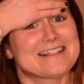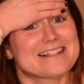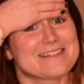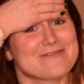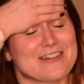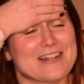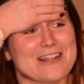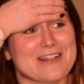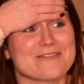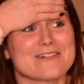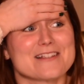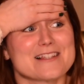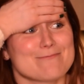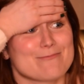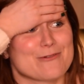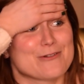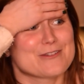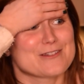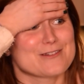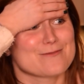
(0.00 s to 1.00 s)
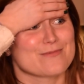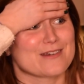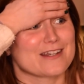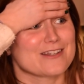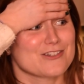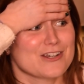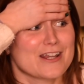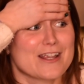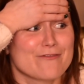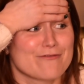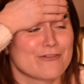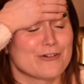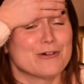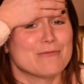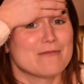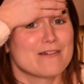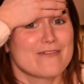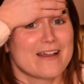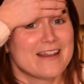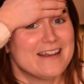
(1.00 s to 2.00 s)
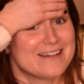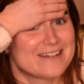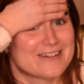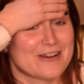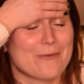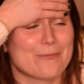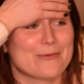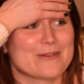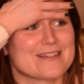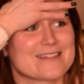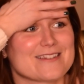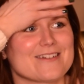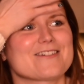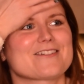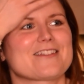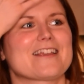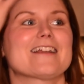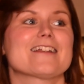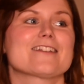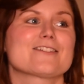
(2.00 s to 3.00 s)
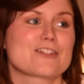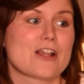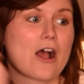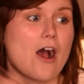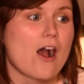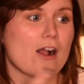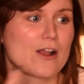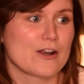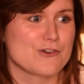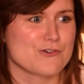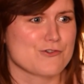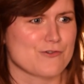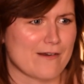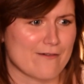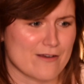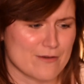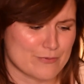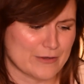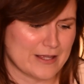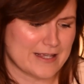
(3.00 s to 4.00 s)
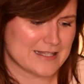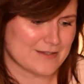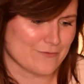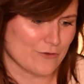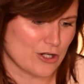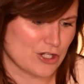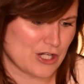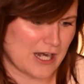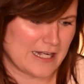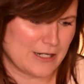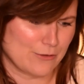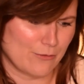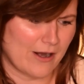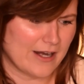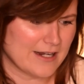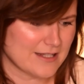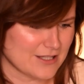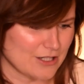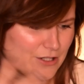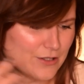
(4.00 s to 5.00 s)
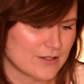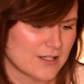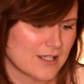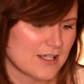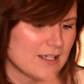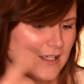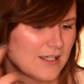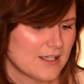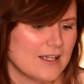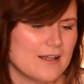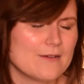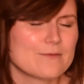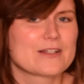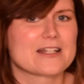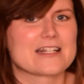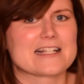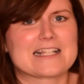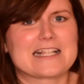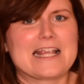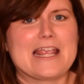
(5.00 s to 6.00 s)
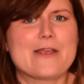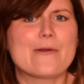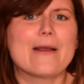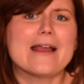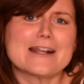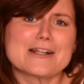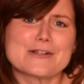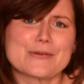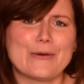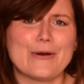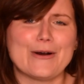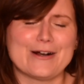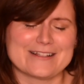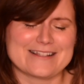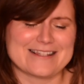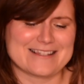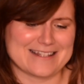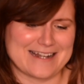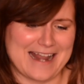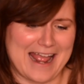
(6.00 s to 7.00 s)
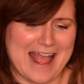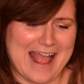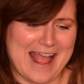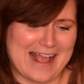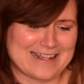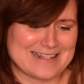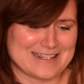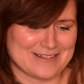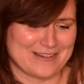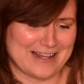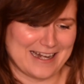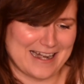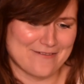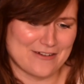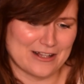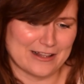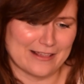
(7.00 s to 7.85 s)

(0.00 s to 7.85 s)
video was supposed to be cheerful and we've ended up in such like a dark and dreary place for a January. So I'm going to see which one's next so we can have a